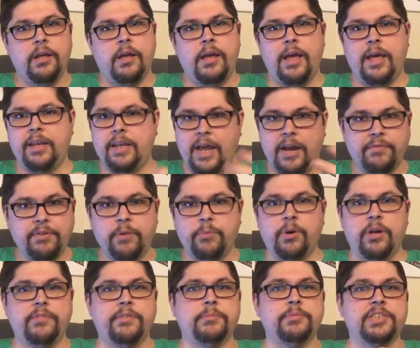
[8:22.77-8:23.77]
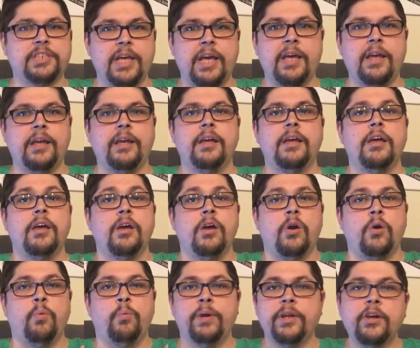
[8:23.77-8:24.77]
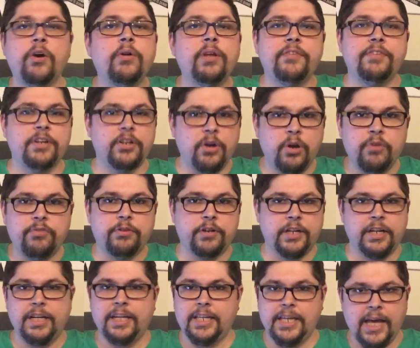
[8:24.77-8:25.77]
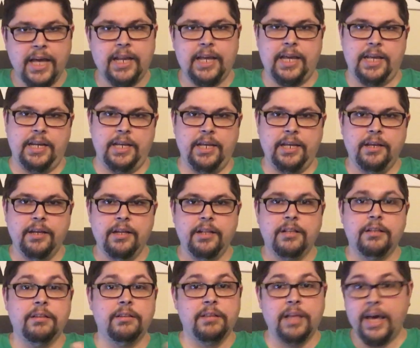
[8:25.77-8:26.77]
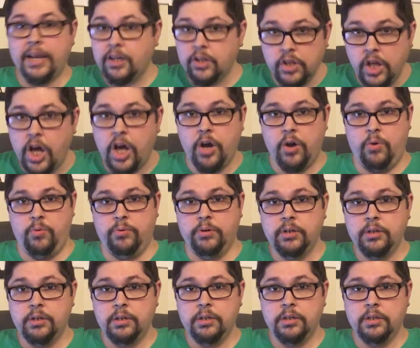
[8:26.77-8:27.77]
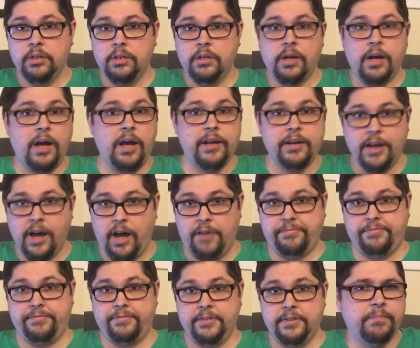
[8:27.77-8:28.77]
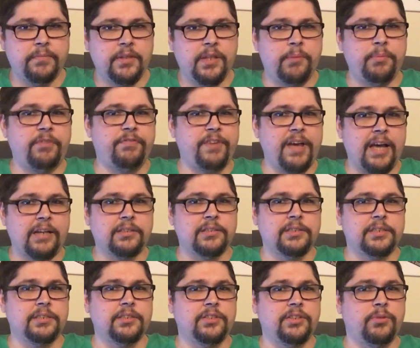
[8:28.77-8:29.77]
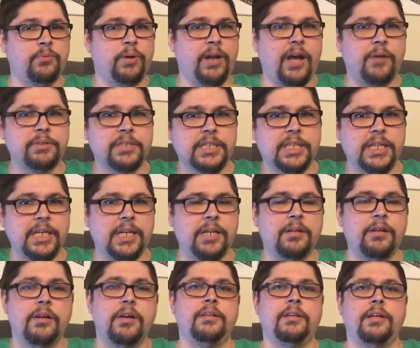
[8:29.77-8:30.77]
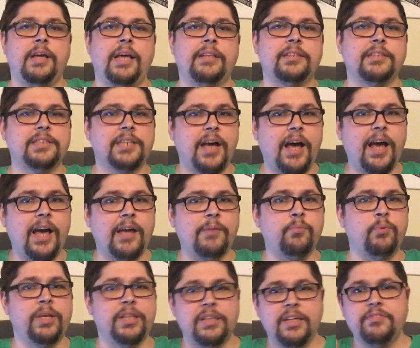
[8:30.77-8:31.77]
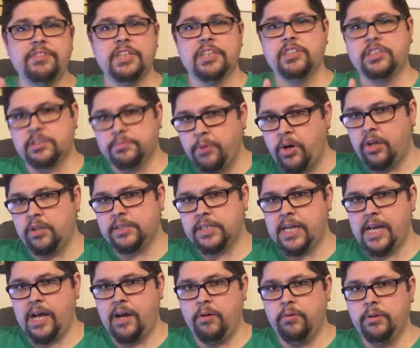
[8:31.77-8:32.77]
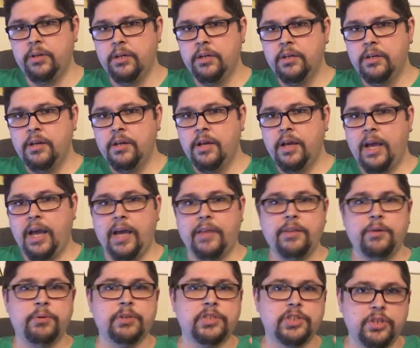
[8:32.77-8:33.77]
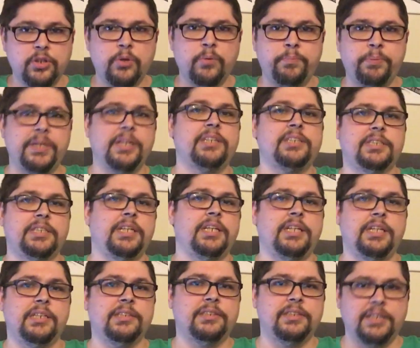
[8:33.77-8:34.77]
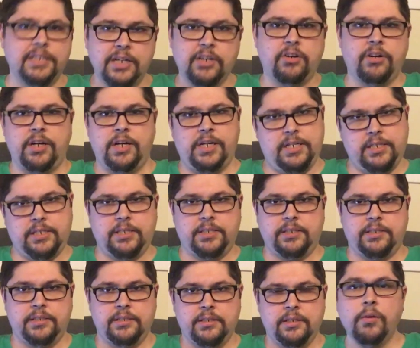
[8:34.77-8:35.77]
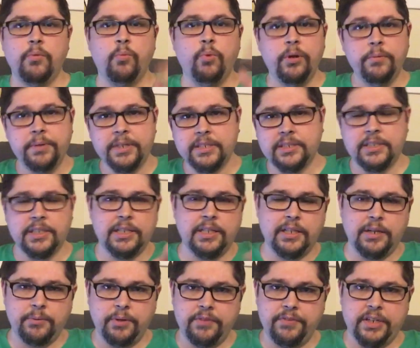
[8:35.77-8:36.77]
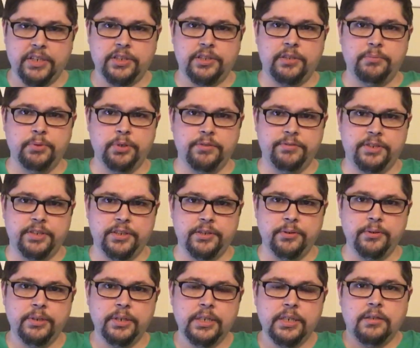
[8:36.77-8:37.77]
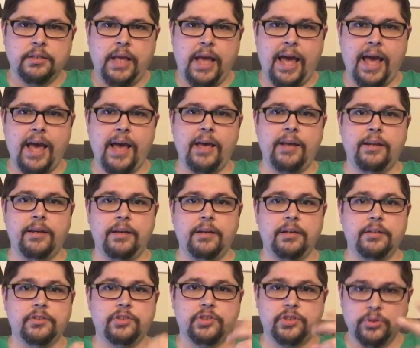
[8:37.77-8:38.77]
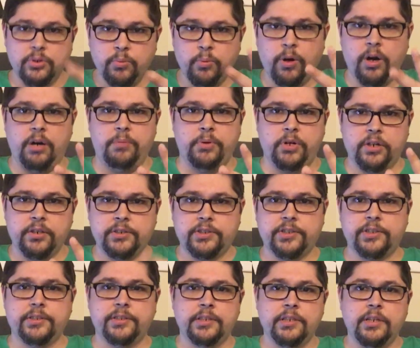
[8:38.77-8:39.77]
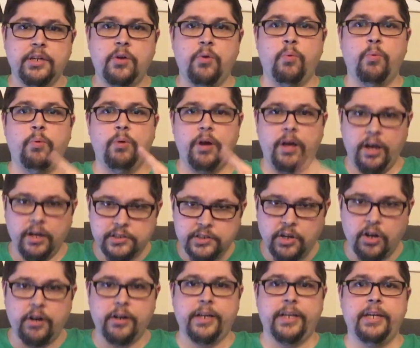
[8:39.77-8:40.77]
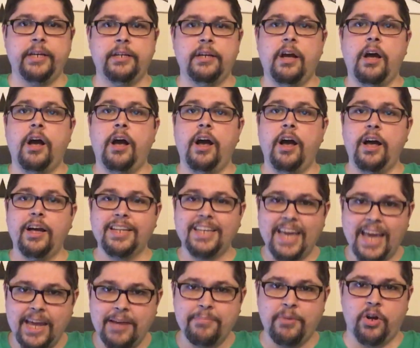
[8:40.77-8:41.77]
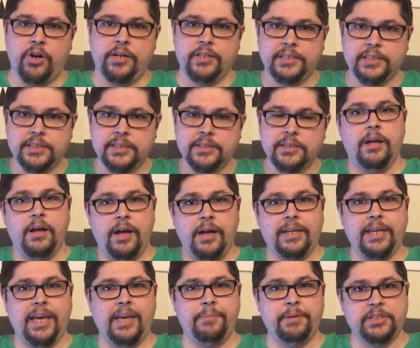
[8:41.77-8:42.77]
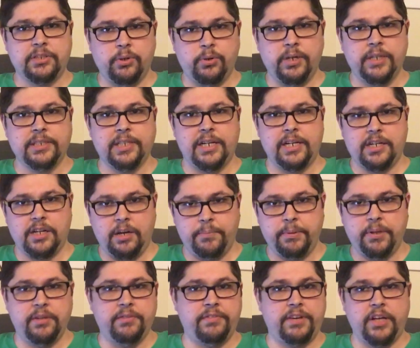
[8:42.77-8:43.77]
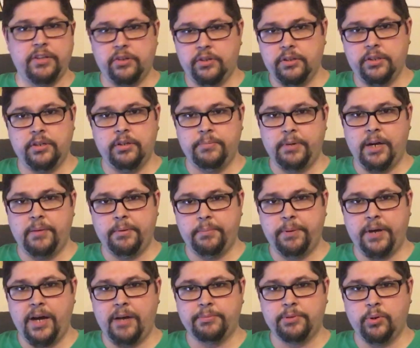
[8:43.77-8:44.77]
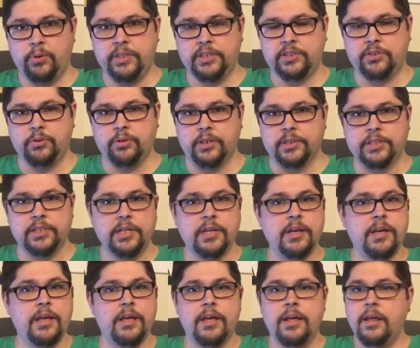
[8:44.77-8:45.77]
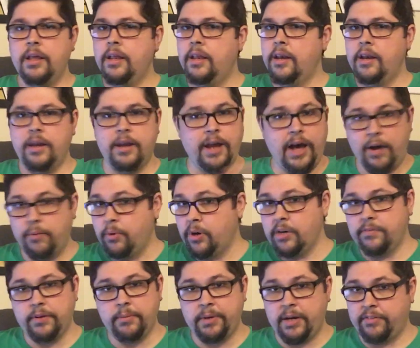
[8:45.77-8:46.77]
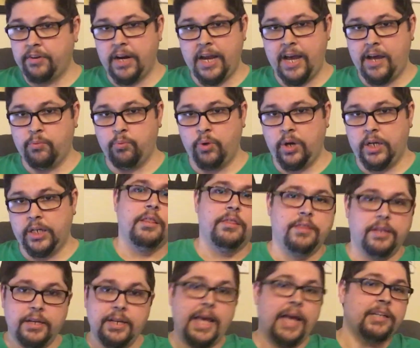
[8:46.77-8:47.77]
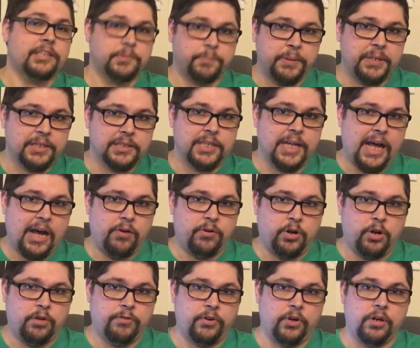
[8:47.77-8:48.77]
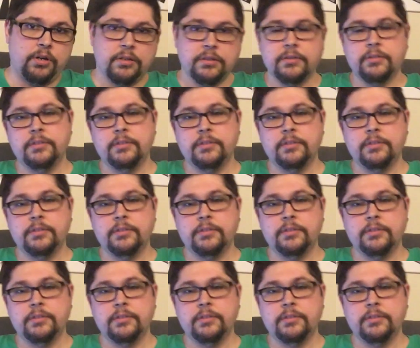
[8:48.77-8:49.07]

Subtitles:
and every one of them saying, we don't even know if we're going to get any, let alone enough. Let me factor this into you. When I was a kid, at the time, we lived in a small town, and there were two big cities near us. One big city that we eventually moved to had 2 Walmarts, a Target, a Kmart, a KB Toys, and a couple of other little mom and pop toy stores. Not one of them ever had one. The next big town over